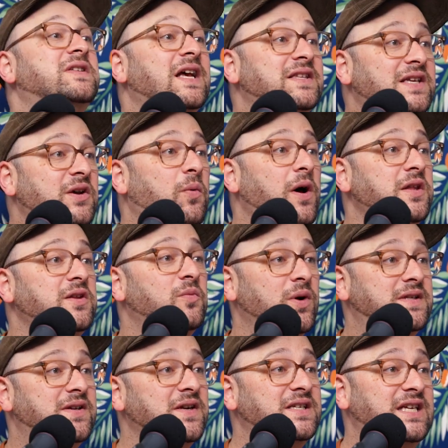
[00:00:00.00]
that's like
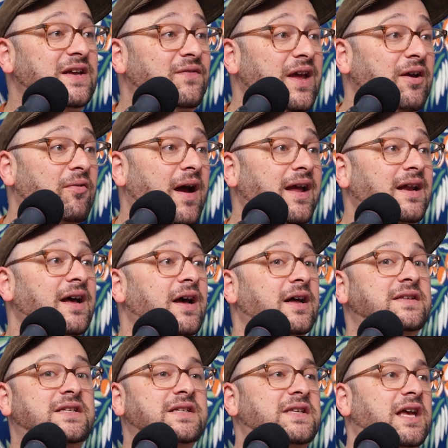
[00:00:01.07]
what's on TV, right?
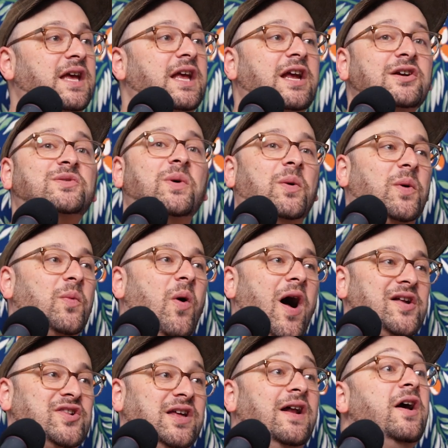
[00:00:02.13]
It's just like, here's what we're
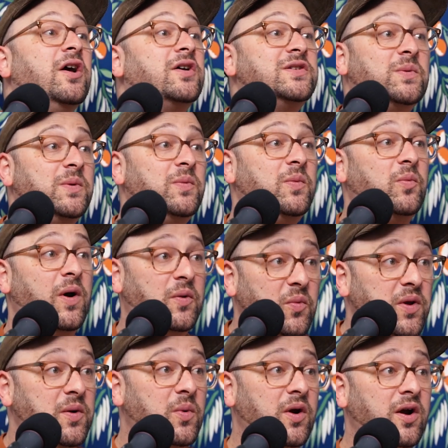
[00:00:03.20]
watching. Because when
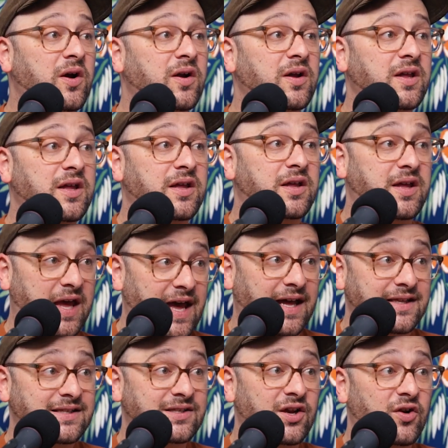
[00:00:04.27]
we were
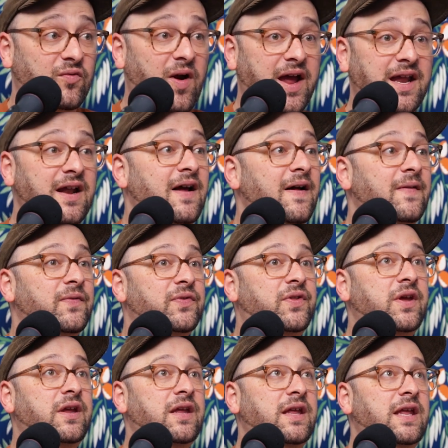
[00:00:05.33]
kids, right,
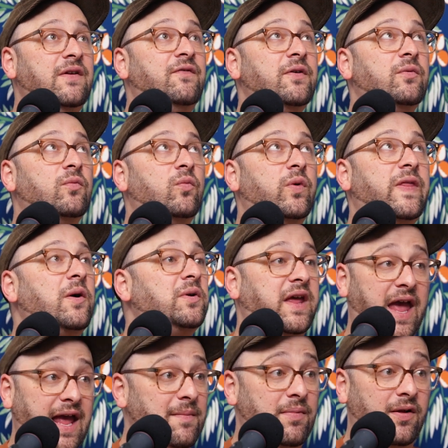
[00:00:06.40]
even without
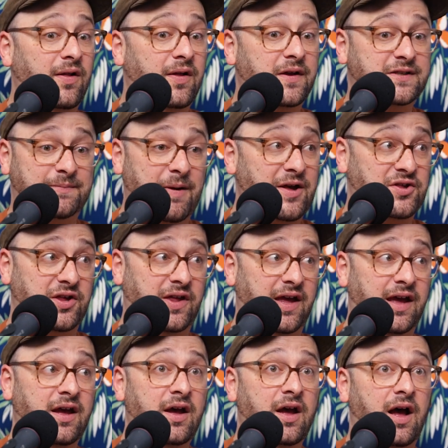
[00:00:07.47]
cable
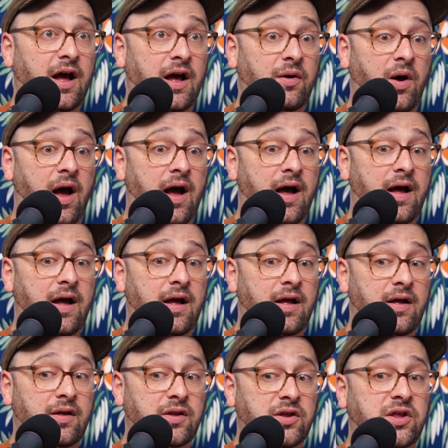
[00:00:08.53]
especially,
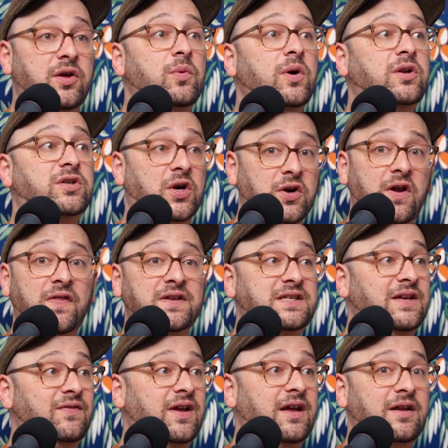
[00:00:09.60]
you would turn on the
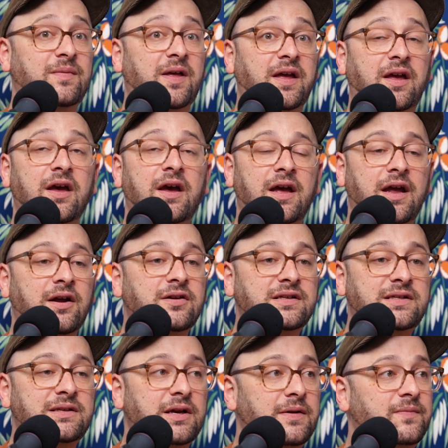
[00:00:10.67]
TV and you'd be like,
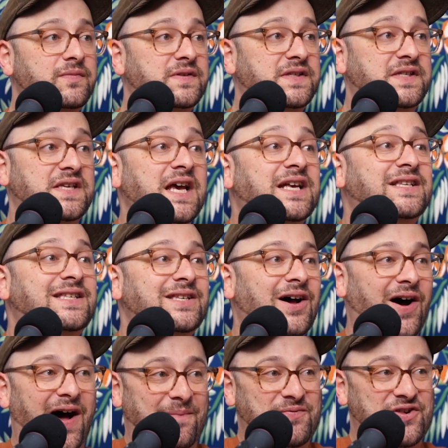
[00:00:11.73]
here's 6
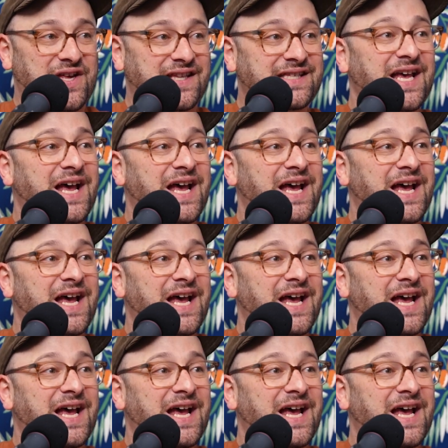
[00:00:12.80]
options.